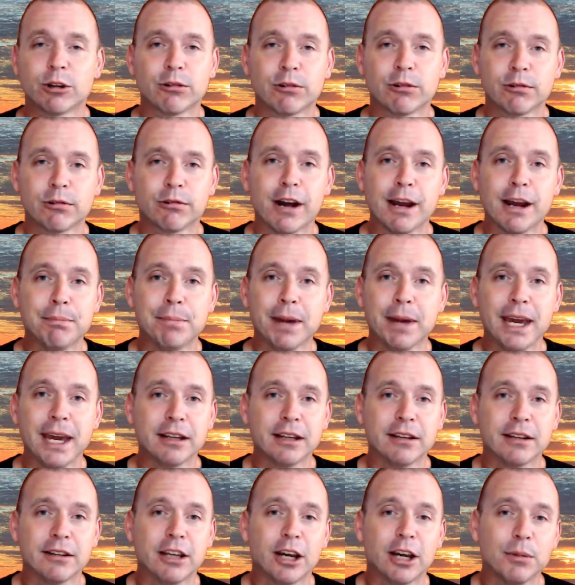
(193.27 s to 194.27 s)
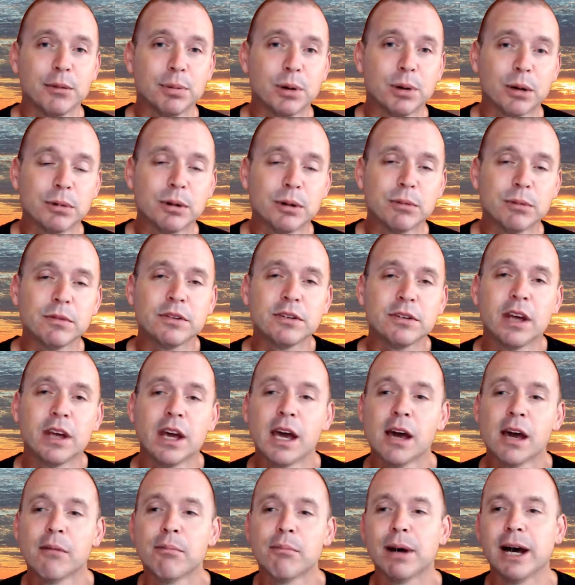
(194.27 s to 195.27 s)
Great bank, no problems.
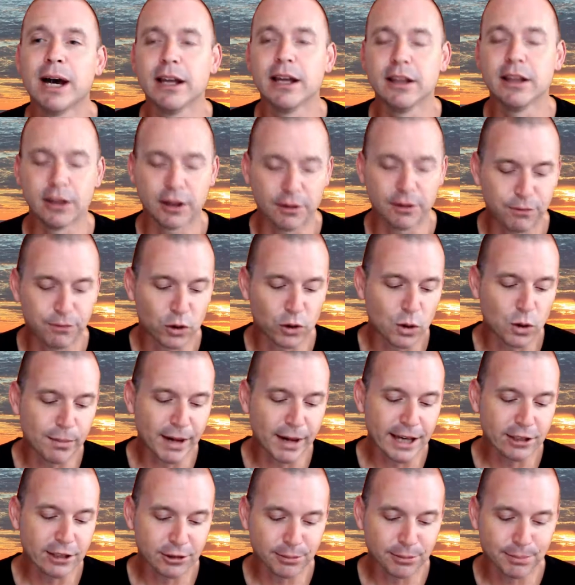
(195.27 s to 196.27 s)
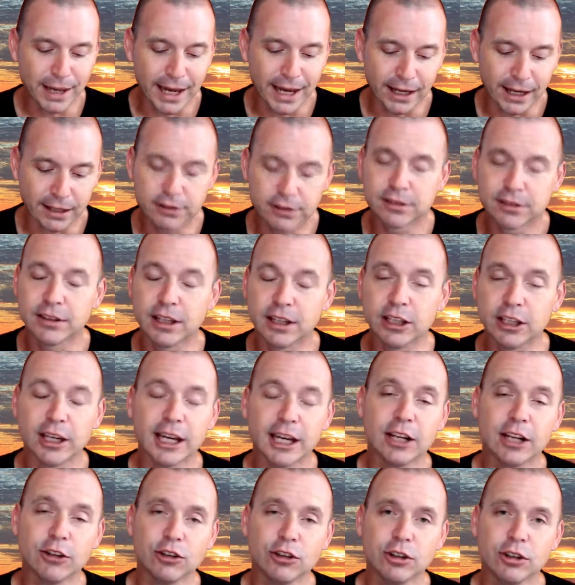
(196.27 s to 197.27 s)
But the 4 major banks that you're going
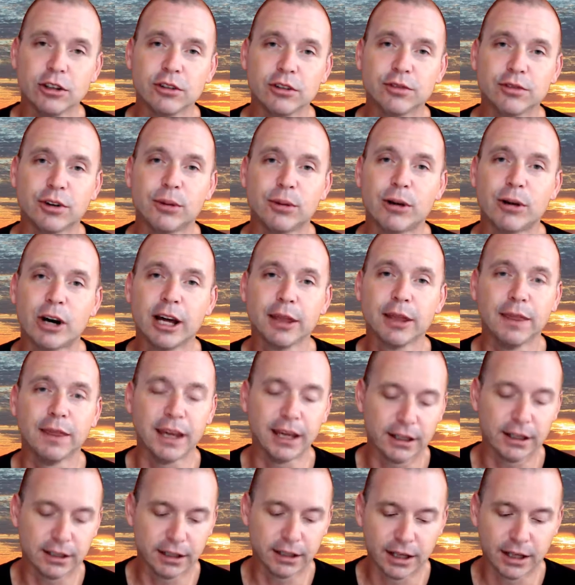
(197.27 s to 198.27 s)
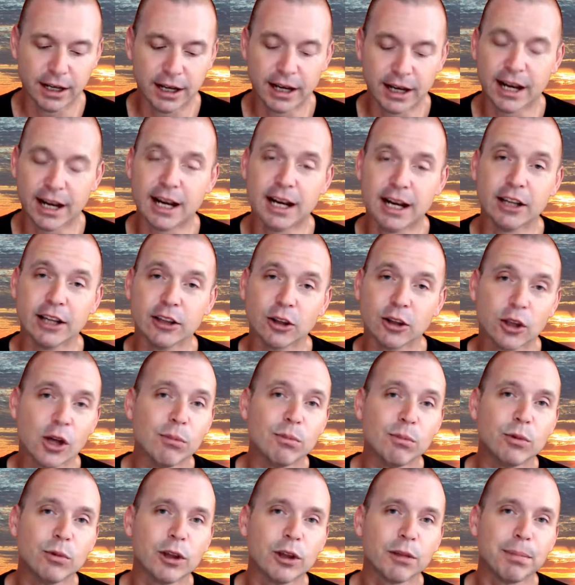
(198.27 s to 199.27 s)
to choose from, I think, are the
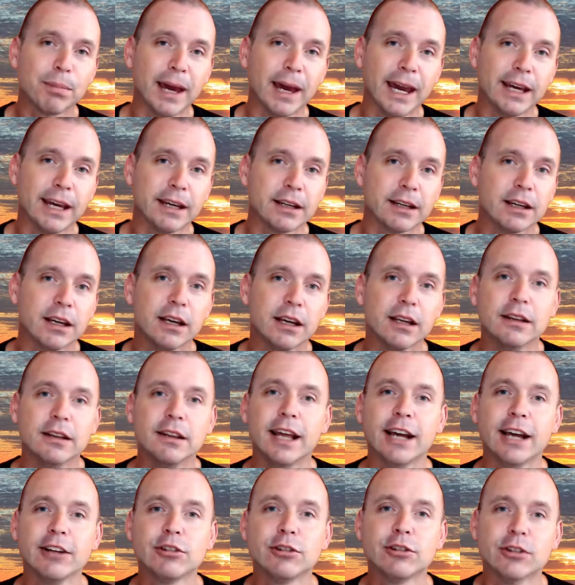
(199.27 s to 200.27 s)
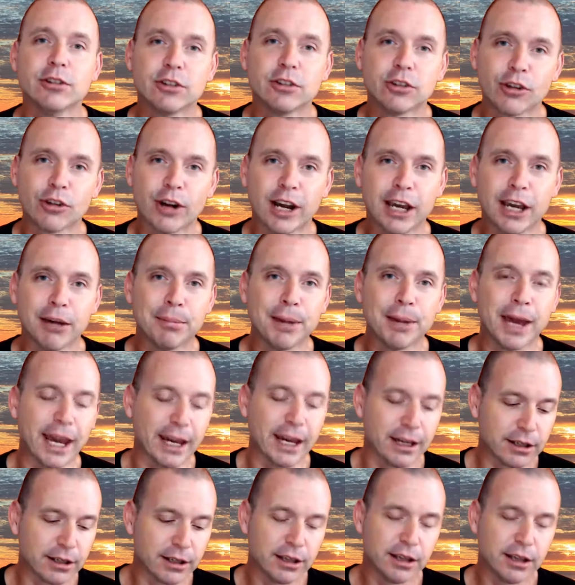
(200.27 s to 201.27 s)
Commonwealth Bank, National Australia
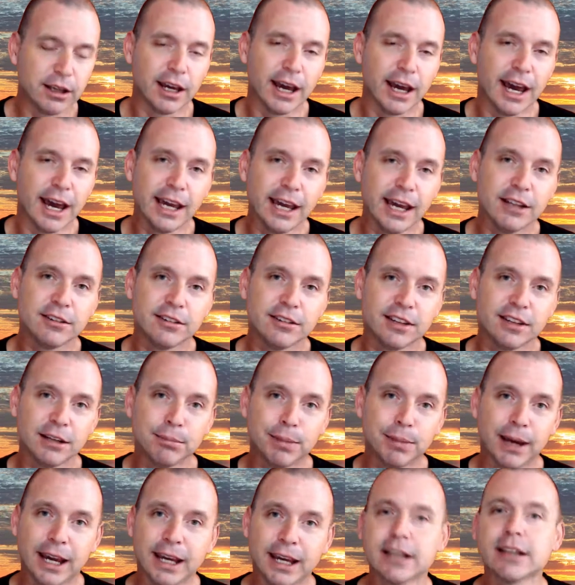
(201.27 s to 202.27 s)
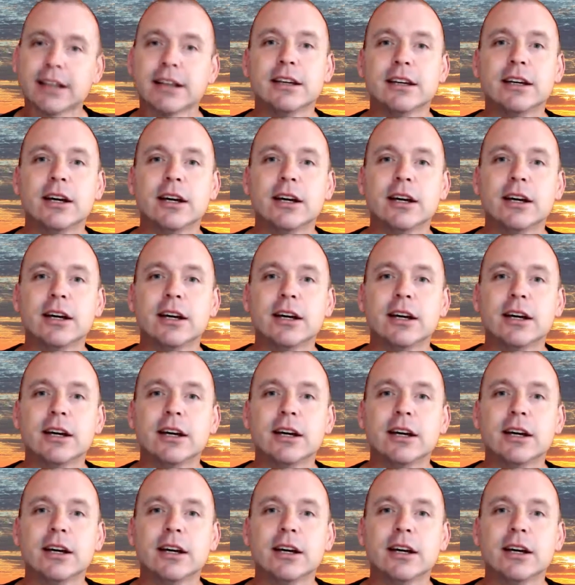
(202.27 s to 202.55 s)
Bank, ANZ Bank,